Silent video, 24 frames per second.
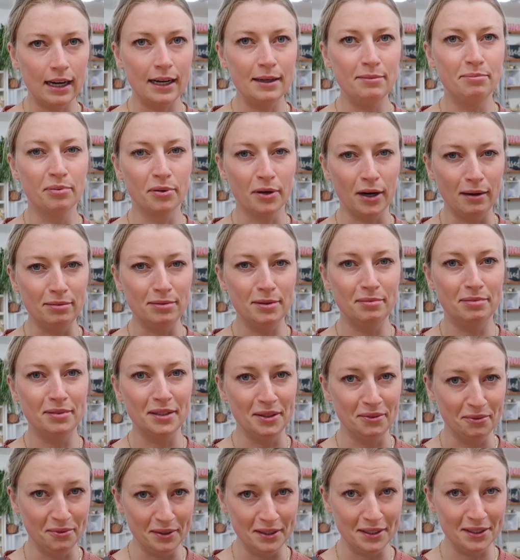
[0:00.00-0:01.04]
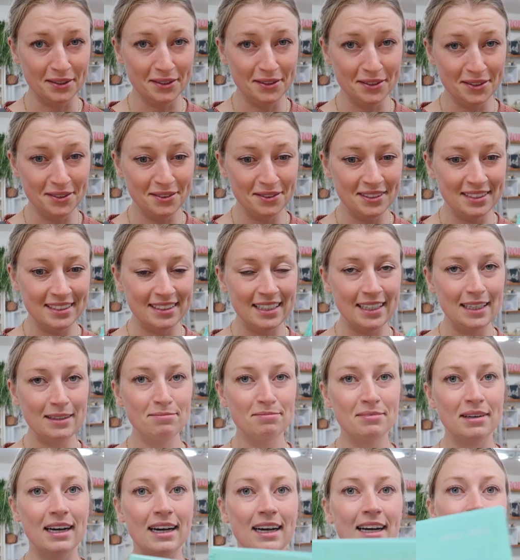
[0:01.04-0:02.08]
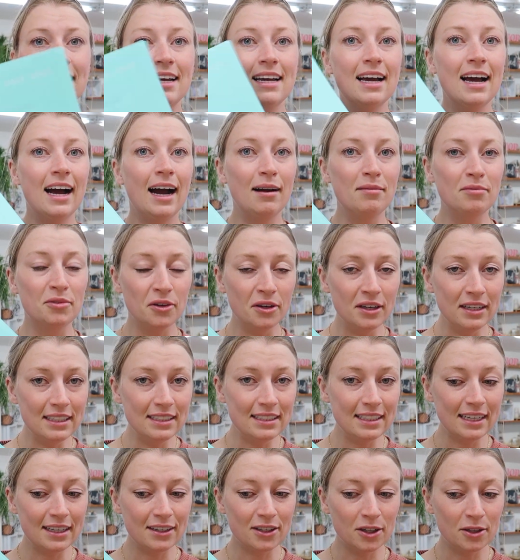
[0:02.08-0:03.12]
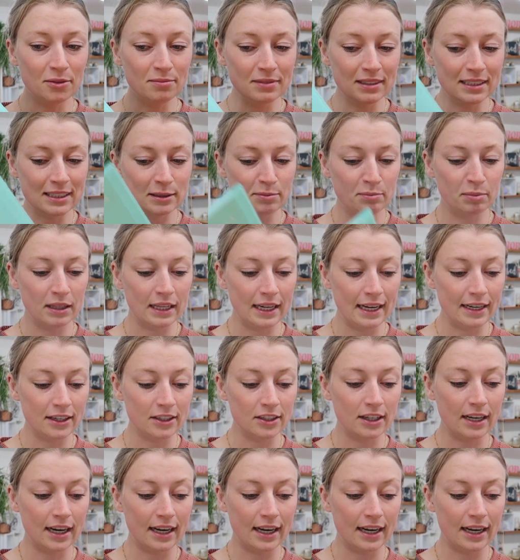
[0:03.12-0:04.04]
I probably will lose steam, but I'm going to take home this planner.